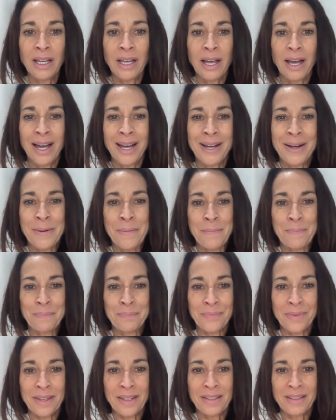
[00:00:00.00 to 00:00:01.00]

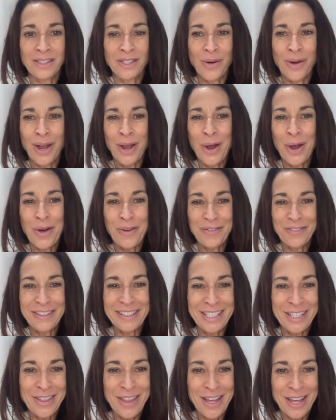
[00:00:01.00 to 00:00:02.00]
So
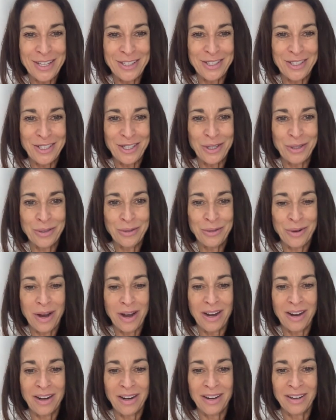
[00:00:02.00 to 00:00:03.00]
hopefully that you
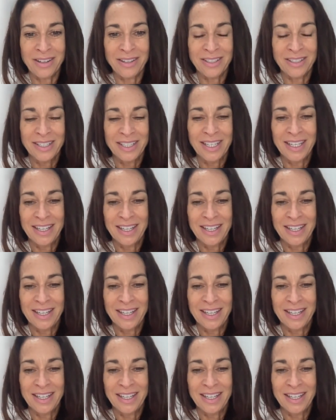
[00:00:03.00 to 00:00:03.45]
are